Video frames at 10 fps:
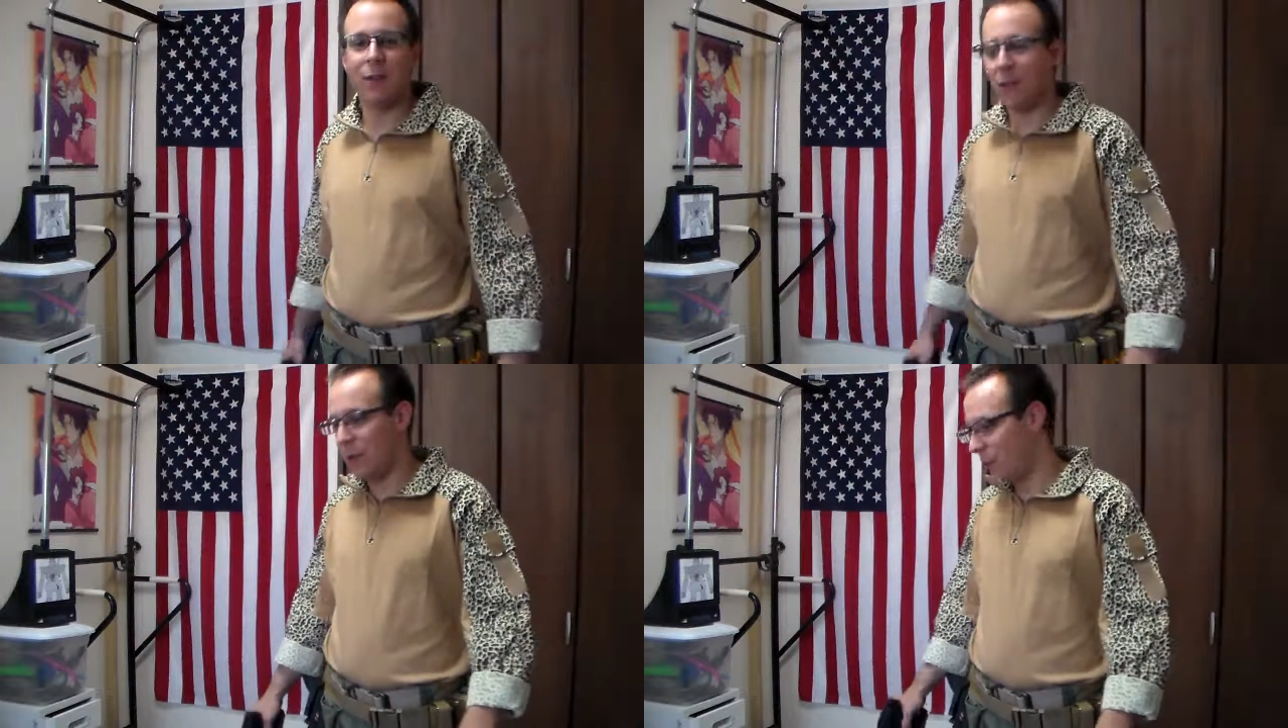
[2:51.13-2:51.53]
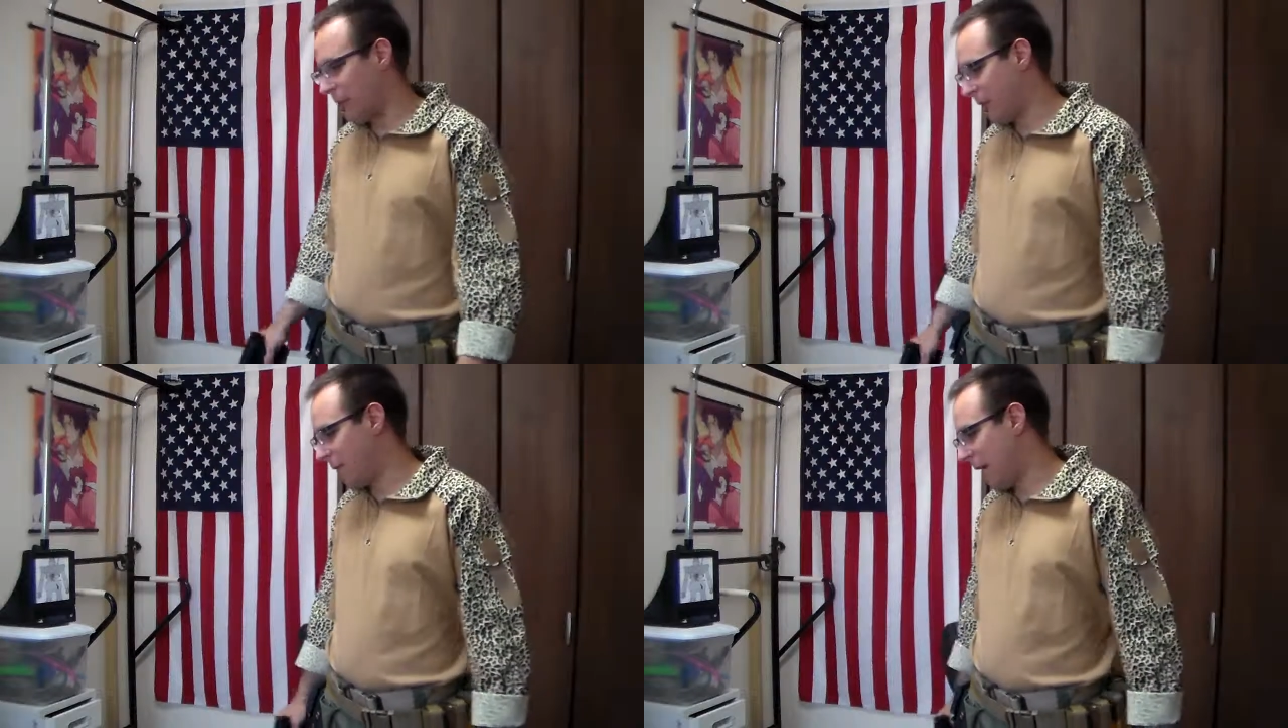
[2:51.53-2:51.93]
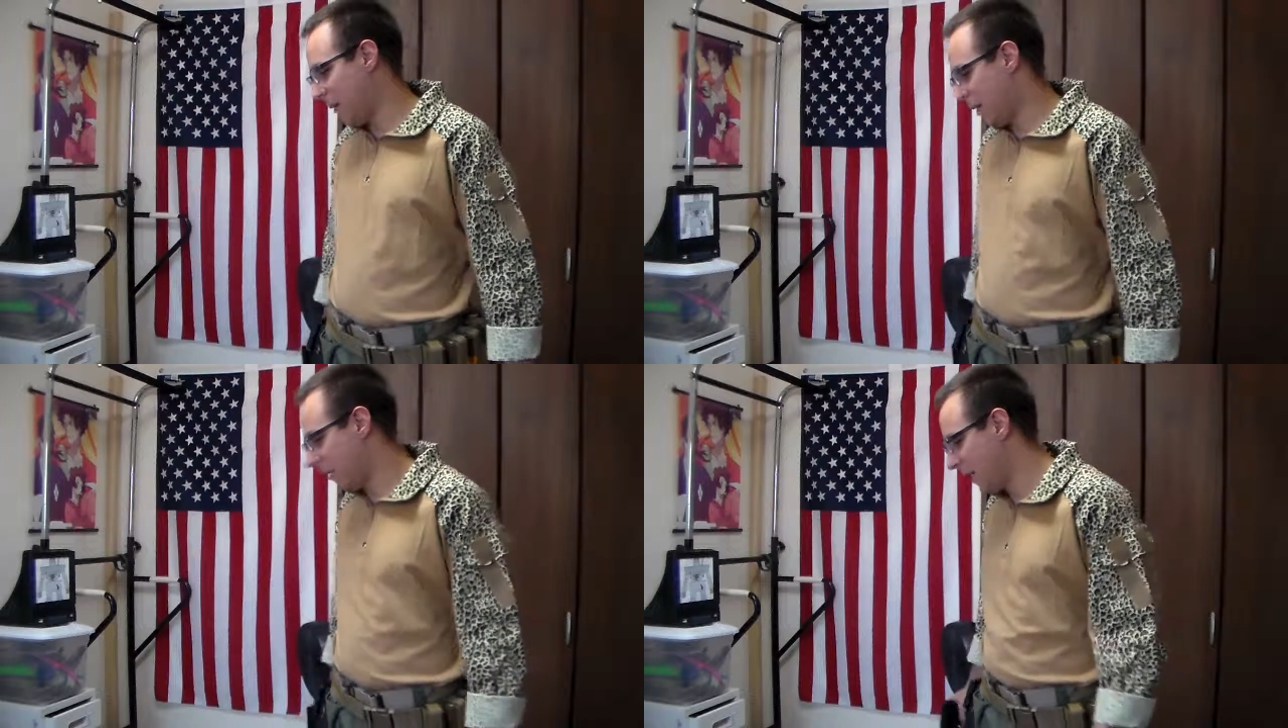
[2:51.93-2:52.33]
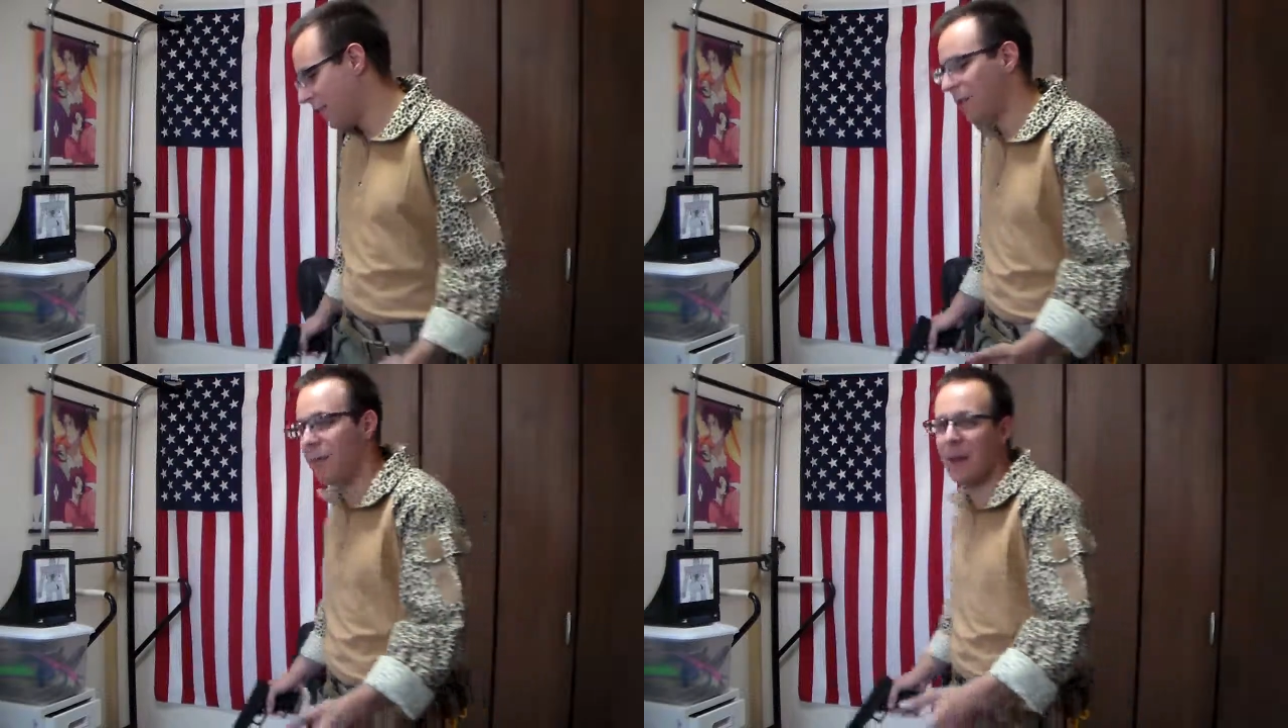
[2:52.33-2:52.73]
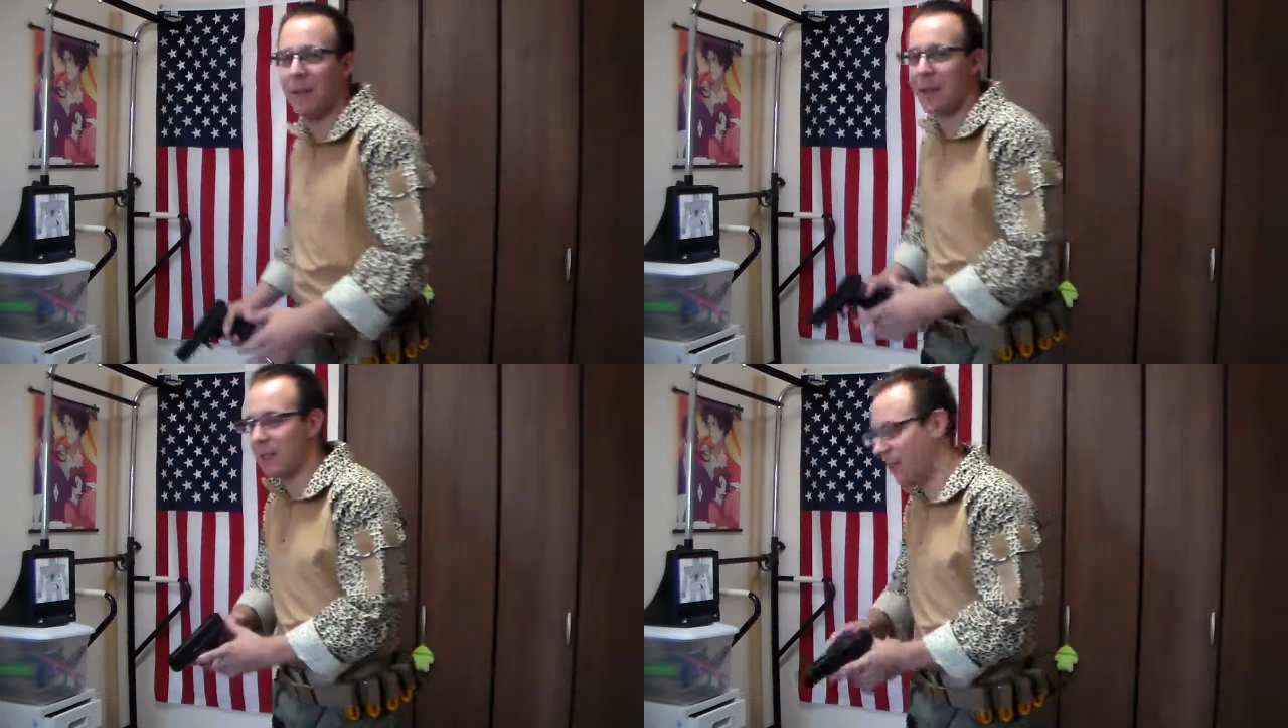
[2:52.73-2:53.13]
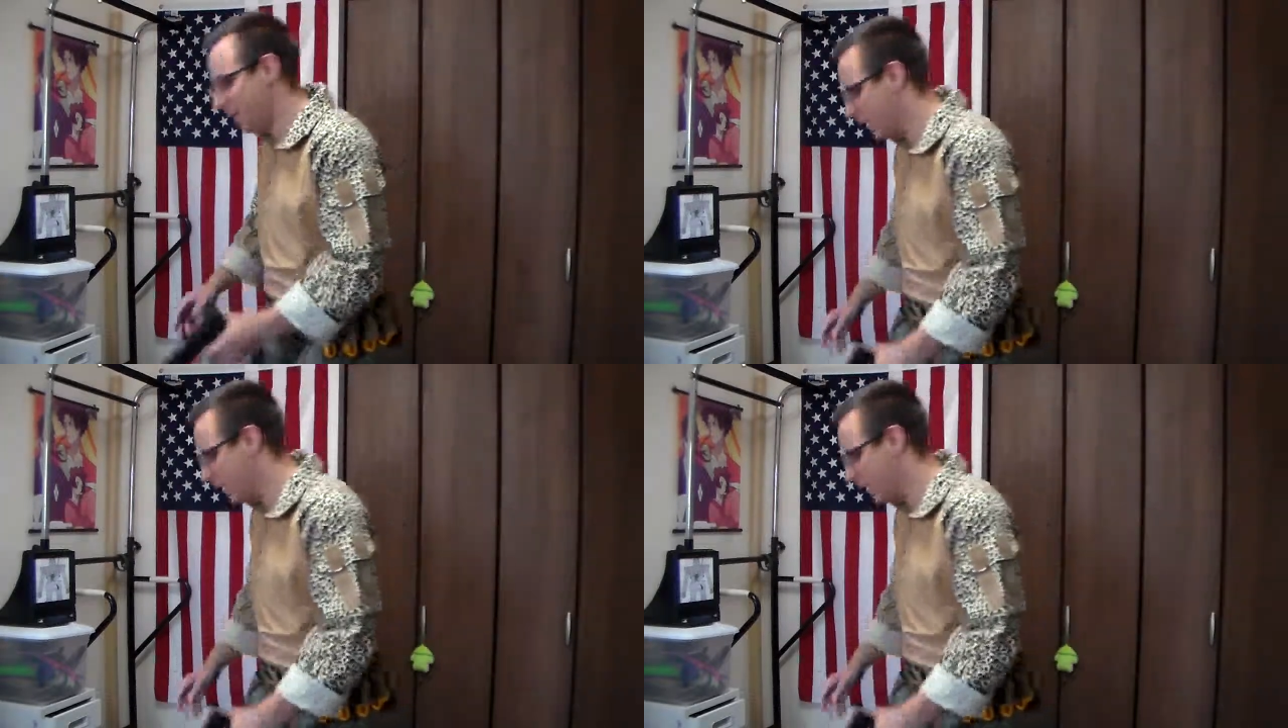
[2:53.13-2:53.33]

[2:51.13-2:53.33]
you can do a lot of damage. Now, you might be asking